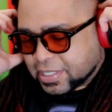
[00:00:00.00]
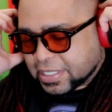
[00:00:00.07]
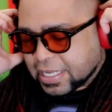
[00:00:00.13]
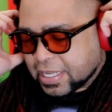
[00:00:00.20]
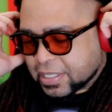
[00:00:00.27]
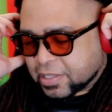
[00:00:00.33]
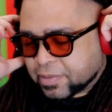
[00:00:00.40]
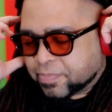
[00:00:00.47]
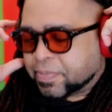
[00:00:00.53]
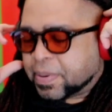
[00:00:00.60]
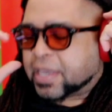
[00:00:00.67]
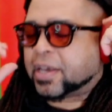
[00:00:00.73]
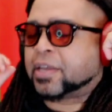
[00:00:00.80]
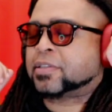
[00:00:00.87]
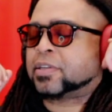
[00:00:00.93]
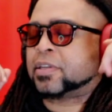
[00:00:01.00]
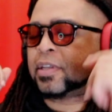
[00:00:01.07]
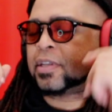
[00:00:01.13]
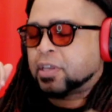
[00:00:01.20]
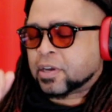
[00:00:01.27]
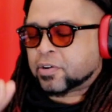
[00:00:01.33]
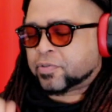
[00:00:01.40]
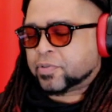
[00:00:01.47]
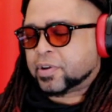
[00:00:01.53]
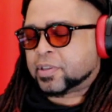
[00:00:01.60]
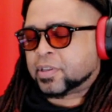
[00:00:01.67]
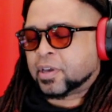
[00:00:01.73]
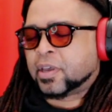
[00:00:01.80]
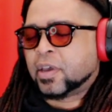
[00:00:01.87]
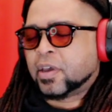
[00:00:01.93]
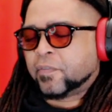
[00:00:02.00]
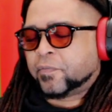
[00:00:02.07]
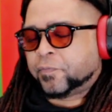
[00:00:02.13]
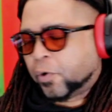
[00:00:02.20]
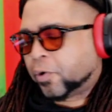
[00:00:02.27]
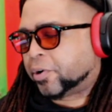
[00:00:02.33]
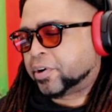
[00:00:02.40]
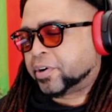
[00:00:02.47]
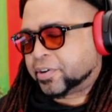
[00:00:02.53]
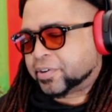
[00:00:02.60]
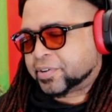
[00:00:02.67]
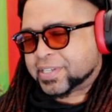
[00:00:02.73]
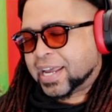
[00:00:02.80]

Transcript: said because of the foreigners.